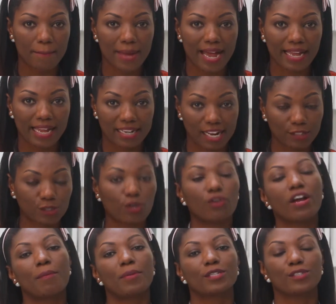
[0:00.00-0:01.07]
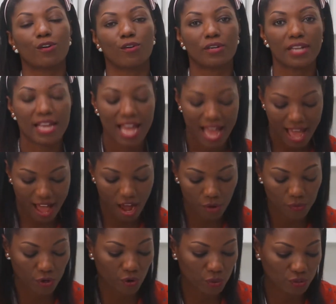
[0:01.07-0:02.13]
back and I talk a bit on how
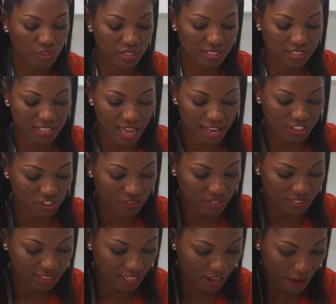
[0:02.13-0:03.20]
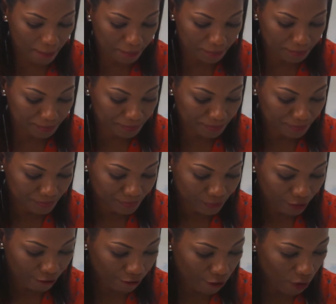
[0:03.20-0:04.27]
we're going to destarch this yam.
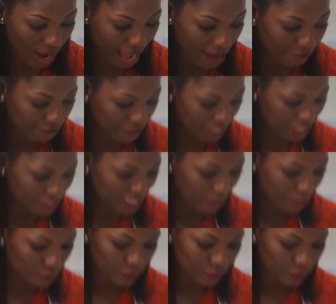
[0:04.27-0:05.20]
For our vegetable